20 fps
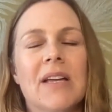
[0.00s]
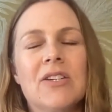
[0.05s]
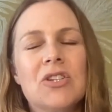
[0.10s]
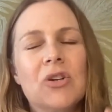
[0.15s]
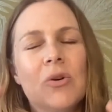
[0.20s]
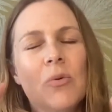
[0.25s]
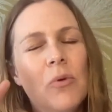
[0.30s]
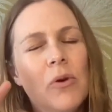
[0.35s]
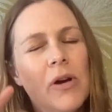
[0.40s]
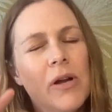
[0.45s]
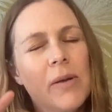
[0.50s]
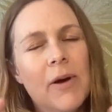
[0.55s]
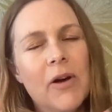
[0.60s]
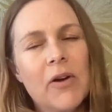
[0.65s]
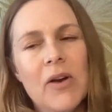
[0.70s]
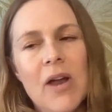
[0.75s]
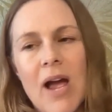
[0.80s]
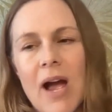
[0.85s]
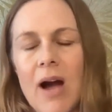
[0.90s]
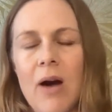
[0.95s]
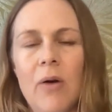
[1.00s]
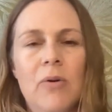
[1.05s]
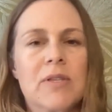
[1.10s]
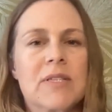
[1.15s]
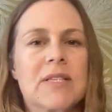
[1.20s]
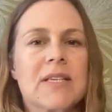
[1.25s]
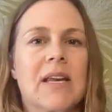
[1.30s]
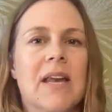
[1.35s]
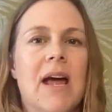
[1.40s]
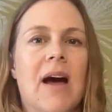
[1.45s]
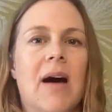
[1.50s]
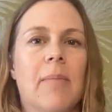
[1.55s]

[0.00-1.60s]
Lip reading: And don't worry about how it's going to